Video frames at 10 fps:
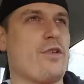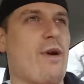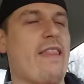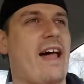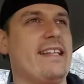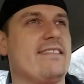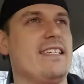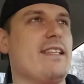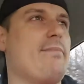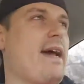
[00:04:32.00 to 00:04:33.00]
three white lights
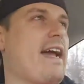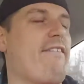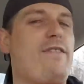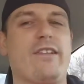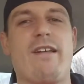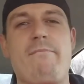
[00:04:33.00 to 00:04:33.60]
in the bag. Felt